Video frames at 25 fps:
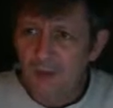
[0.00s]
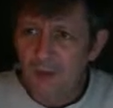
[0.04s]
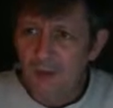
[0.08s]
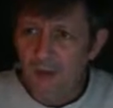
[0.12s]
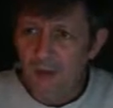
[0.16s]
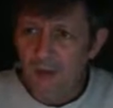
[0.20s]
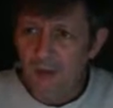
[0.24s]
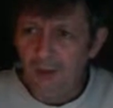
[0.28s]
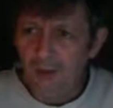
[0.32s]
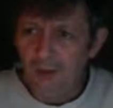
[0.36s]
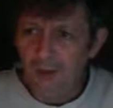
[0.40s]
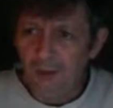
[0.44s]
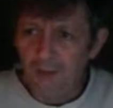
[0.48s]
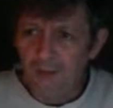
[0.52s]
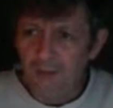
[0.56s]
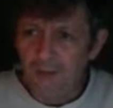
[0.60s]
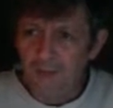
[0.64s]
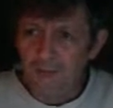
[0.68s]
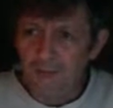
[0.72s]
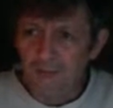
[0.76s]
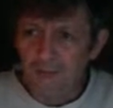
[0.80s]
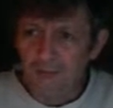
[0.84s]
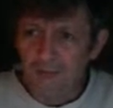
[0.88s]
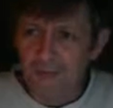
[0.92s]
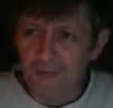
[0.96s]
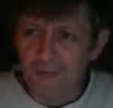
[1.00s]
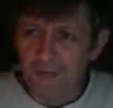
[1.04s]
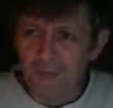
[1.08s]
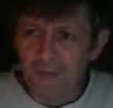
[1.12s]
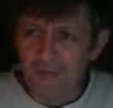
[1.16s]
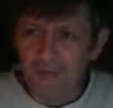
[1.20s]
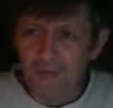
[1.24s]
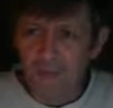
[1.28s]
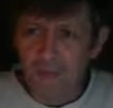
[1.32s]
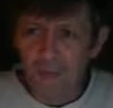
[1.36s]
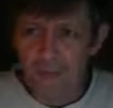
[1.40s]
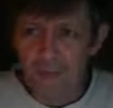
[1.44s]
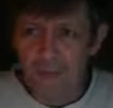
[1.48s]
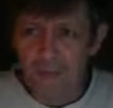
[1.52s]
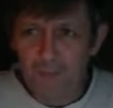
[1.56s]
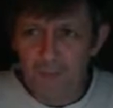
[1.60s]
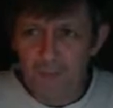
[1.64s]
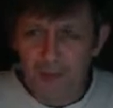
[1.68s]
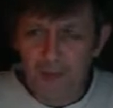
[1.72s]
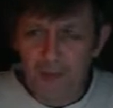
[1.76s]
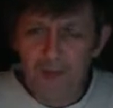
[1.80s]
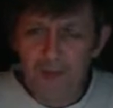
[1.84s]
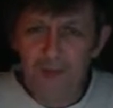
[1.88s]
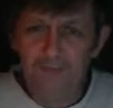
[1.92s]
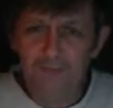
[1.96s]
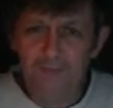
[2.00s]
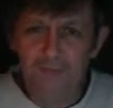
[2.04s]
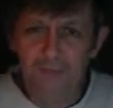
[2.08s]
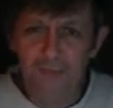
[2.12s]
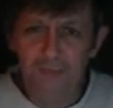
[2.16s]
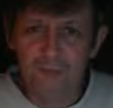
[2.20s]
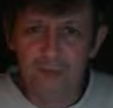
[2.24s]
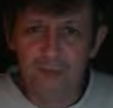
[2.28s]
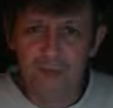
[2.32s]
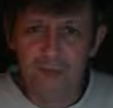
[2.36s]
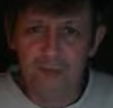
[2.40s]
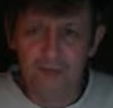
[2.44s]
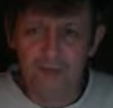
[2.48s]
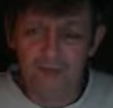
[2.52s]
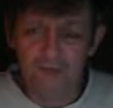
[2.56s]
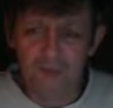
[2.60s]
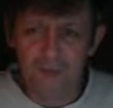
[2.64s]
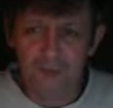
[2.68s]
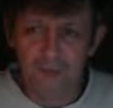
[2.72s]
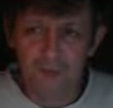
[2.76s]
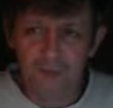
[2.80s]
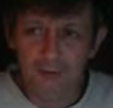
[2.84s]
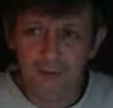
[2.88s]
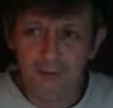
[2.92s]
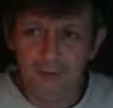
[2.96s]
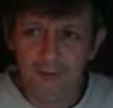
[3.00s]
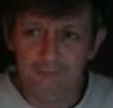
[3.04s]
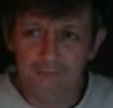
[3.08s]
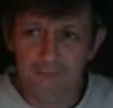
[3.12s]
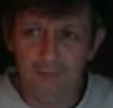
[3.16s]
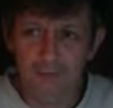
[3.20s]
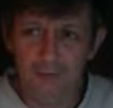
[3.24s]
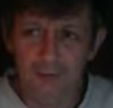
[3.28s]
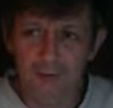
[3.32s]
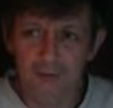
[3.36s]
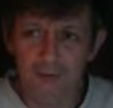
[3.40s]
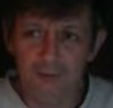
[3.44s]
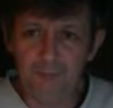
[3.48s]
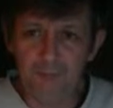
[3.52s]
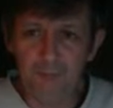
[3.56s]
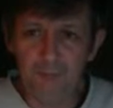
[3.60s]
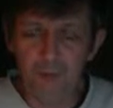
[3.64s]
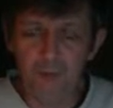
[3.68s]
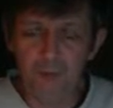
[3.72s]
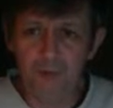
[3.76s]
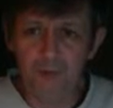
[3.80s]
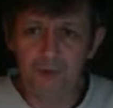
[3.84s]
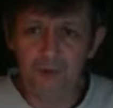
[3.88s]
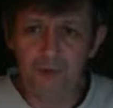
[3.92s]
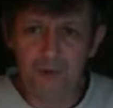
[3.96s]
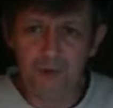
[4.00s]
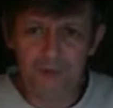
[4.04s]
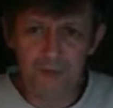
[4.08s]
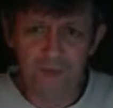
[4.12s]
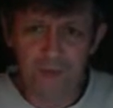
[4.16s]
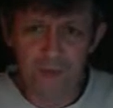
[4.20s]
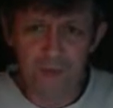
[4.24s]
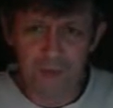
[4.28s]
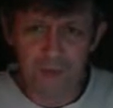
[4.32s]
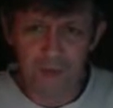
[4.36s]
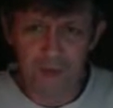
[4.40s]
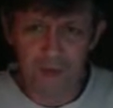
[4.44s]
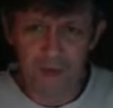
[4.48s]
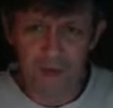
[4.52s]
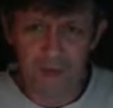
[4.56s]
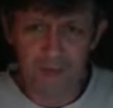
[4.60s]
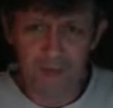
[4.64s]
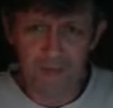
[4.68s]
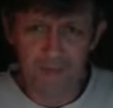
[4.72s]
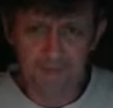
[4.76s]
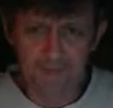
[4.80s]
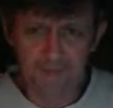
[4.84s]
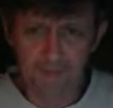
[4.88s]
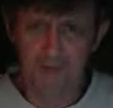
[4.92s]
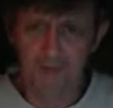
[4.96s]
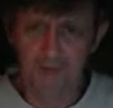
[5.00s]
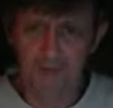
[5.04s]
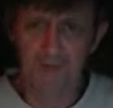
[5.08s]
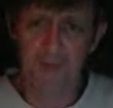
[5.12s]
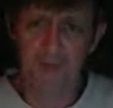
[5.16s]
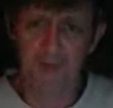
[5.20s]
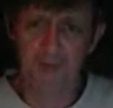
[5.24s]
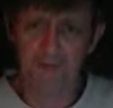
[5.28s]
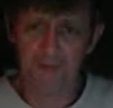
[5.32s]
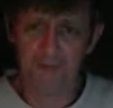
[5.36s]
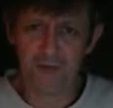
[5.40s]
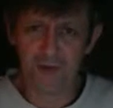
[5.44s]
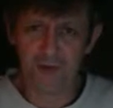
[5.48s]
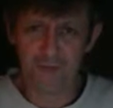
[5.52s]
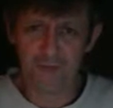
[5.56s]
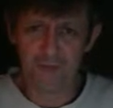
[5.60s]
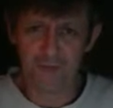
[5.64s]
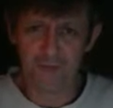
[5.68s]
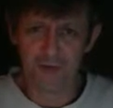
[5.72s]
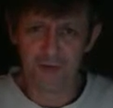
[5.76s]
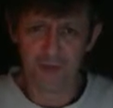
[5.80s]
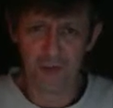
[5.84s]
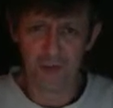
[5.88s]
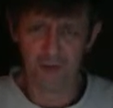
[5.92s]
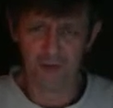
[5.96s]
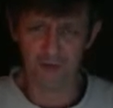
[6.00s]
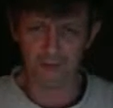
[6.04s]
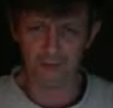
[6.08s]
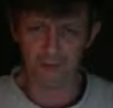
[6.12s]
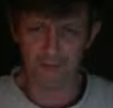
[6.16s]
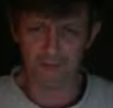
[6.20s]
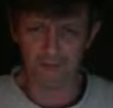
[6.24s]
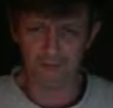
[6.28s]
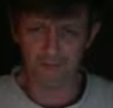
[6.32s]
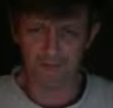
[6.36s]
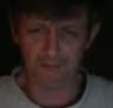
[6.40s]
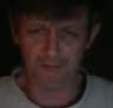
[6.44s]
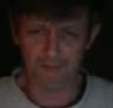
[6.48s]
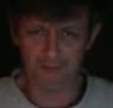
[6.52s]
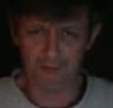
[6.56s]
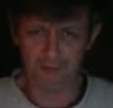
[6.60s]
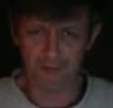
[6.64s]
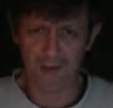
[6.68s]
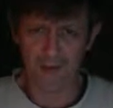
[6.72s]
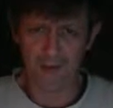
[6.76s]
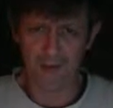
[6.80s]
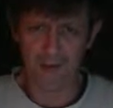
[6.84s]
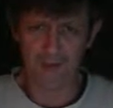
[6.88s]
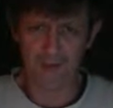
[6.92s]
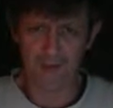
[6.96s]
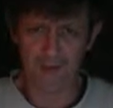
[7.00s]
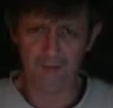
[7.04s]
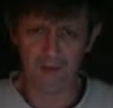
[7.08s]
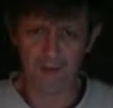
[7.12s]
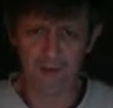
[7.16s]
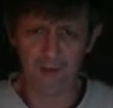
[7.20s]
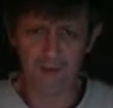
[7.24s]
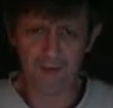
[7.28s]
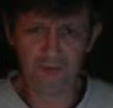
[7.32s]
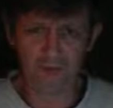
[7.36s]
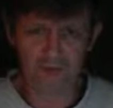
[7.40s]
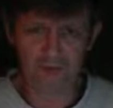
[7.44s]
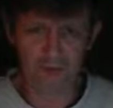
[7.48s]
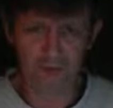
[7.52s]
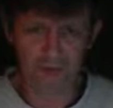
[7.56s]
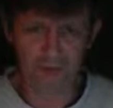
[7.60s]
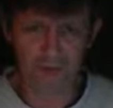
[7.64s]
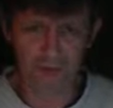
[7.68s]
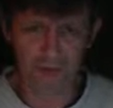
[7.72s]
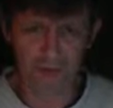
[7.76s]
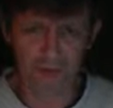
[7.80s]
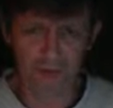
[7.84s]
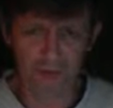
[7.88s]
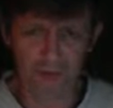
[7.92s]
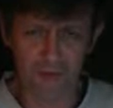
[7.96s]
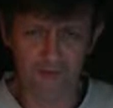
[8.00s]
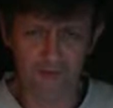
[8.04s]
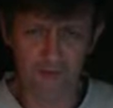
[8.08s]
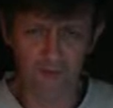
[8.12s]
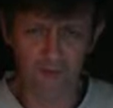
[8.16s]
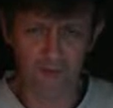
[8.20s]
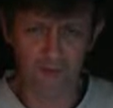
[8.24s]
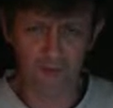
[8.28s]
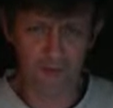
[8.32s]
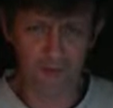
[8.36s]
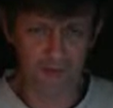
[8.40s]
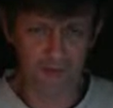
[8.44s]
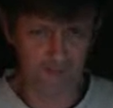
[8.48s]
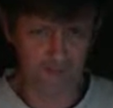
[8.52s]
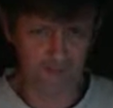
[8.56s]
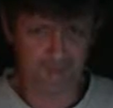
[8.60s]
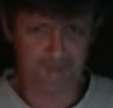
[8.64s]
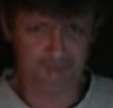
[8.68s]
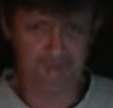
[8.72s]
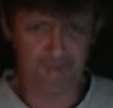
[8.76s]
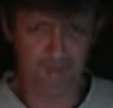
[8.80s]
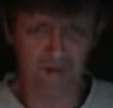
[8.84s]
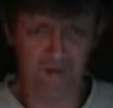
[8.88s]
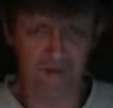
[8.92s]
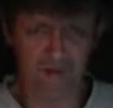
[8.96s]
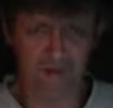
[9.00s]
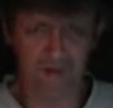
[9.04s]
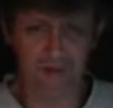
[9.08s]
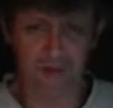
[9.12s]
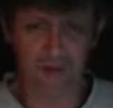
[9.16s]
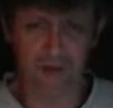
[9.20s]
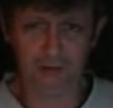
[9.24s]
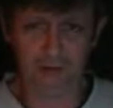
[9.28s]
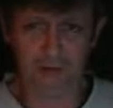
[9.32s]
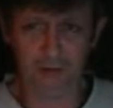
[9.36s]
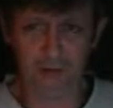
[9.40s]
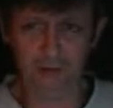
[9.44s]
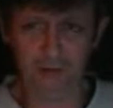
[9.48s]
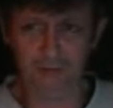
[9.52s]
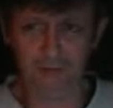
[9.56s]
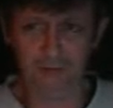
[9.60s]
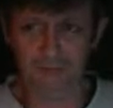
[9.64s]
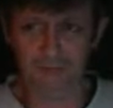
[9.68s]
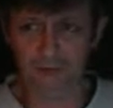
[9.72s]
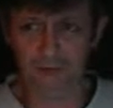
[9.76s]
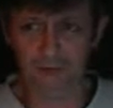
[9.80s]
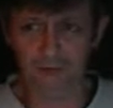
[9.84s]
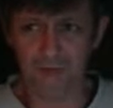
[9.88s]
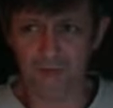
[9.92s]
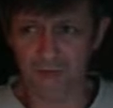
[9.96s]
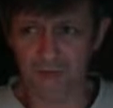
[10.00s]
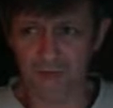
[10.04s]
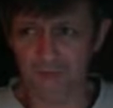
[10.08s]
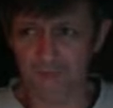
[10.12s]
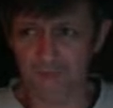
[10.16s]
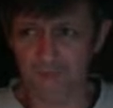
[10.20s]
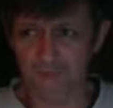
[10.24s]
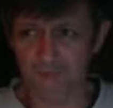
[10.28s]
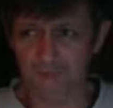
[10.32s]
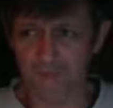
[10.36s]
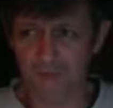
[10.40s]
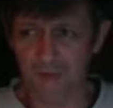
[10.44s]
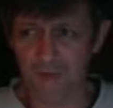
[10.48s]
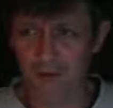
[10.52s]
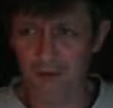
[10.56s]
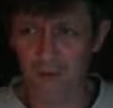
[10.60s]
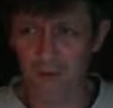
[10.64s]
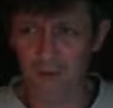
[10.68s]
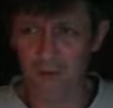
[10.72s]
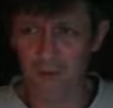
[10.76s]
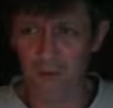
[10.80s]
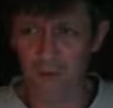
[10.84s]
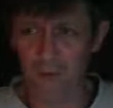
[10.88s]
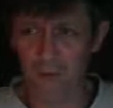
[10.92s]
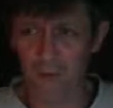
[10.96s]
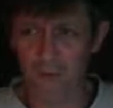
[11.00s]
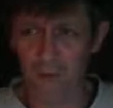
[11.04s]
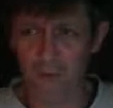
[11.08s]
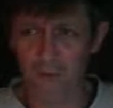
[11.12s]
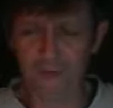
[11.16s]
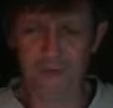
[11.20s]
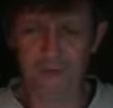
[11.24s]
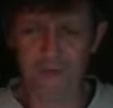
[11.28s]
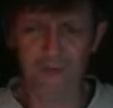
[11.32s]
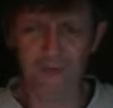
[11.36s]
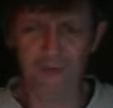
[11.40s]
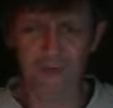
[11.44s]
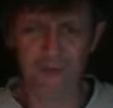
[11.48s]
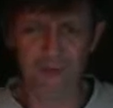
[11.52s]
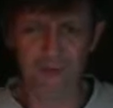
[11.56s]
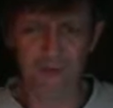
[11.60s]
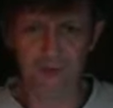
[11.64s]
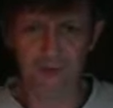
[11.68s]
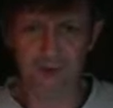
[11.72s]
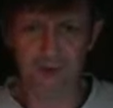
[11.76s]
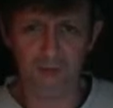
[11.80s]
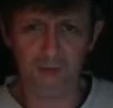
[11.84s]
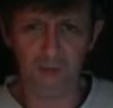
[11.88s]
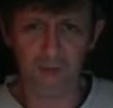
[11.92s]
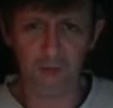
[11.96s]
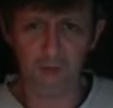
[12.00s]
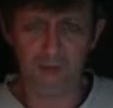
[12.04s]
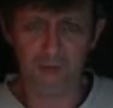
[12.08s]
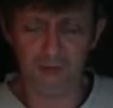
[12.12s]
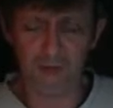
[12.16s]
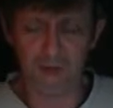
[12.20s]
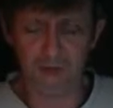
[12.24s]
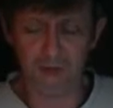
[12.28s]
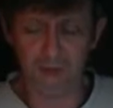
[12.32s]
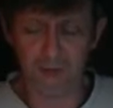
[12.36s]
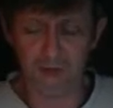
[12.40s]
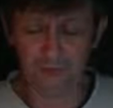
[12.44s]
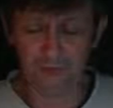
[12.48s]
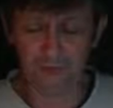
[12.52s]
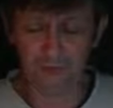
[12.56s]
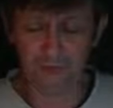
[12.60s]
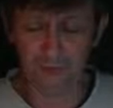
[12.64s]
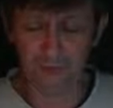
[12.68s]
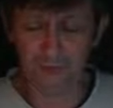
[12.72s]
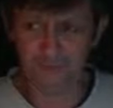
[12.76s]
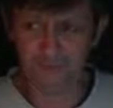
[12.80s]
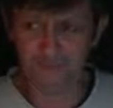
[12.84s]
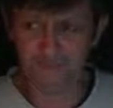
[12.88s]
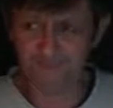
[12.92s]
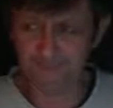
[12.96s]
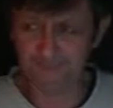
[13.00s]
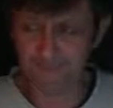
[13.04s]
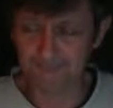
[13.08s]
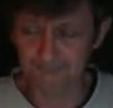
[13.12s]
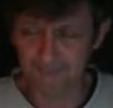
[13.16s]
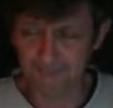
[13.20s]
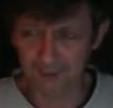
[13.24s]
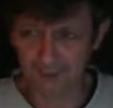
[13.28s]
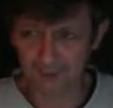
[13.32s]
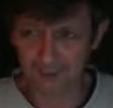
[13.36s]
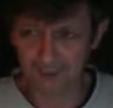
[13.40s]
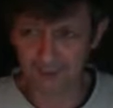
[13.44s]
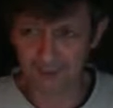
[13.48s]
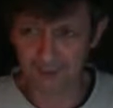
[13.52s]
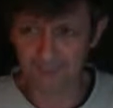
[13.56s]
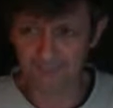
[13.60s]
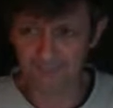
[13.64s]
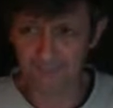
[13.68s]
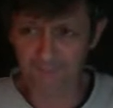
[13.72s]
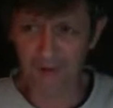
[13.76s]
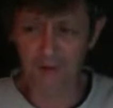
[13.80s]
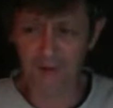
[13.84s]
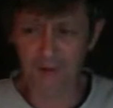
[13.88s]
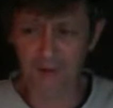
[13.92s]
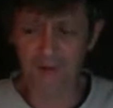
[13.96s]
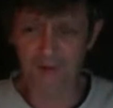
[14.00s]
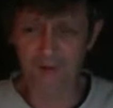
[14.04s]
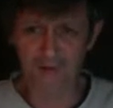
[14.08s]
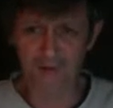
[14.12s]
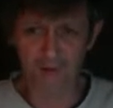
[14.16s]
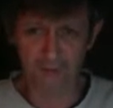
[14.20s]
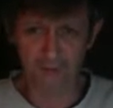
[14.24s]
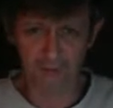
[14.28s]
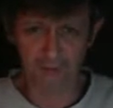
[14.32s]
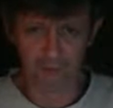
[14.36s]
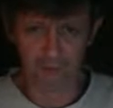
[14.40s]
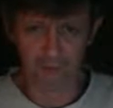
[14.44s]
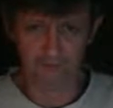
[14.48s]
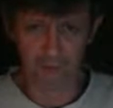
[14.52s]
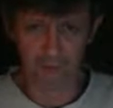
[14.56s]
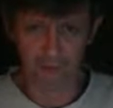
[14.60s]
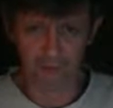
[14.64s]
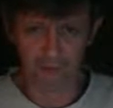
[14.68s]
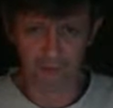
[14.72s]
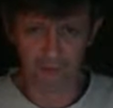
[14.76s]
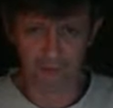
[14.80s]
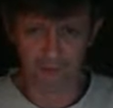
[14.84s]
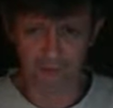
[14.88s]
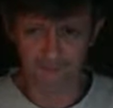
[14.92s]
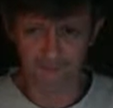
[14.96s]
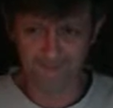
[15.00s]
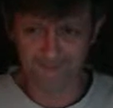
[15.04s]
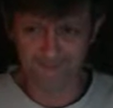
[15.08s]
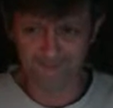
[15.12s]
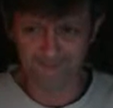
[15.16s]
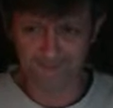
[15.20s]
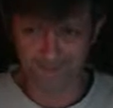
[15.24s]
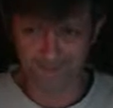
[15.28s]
By the time we buy it from Juicy Vapor and import it to the UK and pay the shipping charges and the customs duty, which incidentally is a whopping 16.6%, and VAT on top of all that,